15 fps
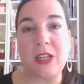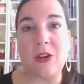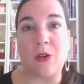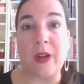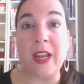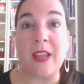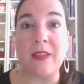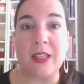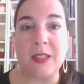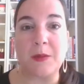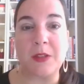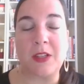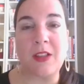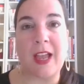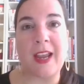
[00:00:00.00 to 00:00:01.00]
Can this
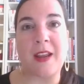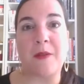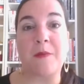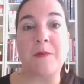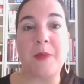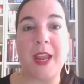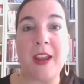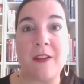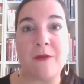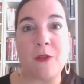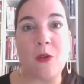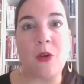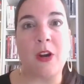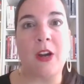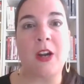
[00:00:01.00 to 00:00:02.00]
client pay
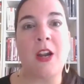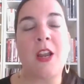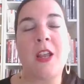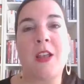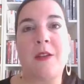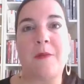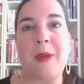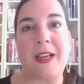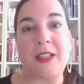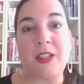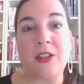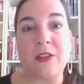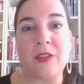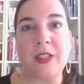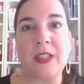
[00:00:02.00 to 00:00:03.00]
for my
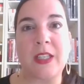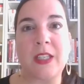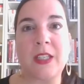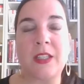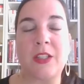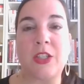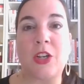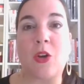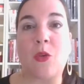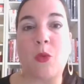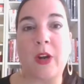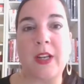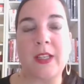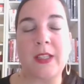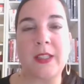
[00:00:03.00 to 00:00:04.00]
services?
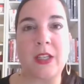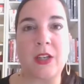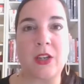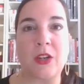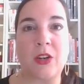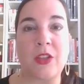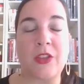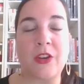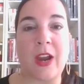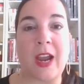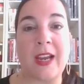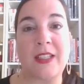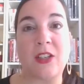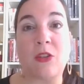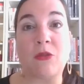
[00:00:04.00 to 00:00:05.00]
What is their
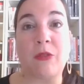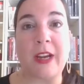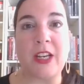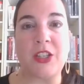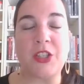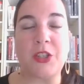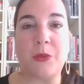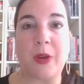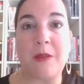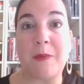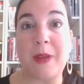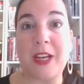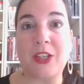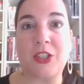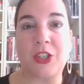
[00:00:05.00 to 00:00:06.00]
ideal range? You want to
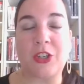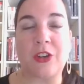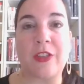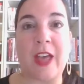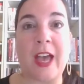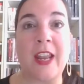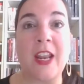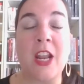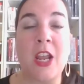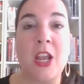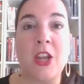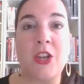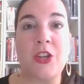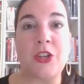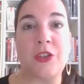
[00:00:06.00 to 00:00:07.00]
make sure that
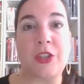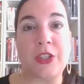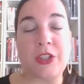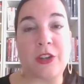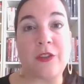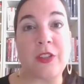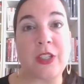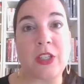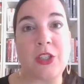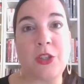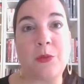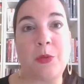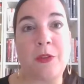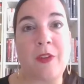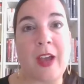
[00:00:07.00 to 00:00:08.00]
the services you
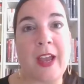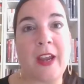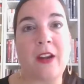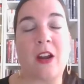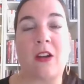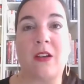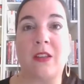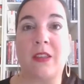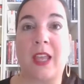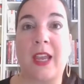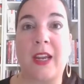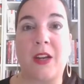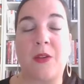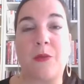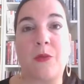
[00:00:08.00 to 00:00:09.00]
provide are in
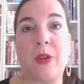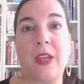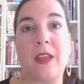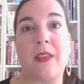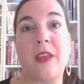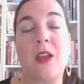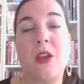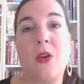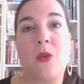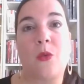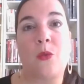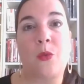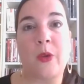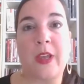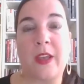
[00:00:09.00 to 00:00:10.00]
line with
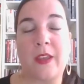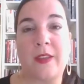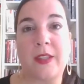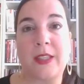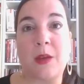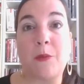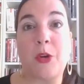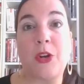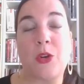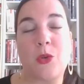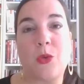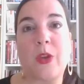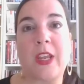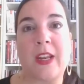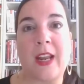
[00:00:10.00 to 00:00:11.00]
someone who
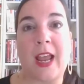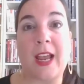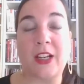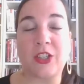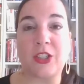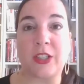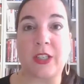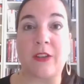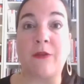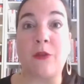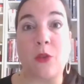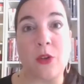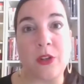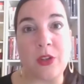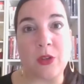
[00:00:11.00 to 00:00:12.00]
can actually
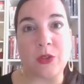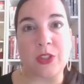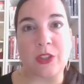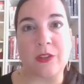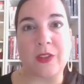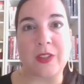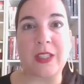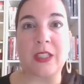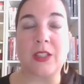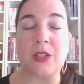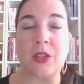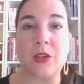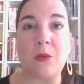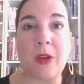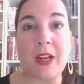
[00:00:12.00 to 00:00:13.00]
afford those services. So
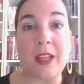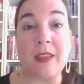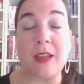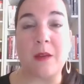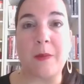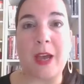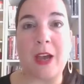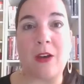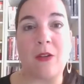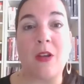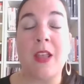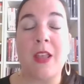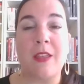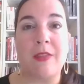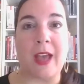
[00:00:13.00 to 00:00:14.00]
you want to think about
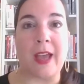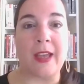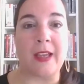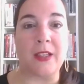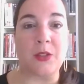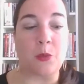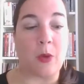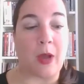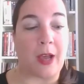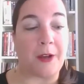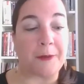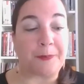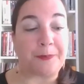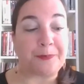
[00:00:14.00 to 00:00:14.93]
that as well.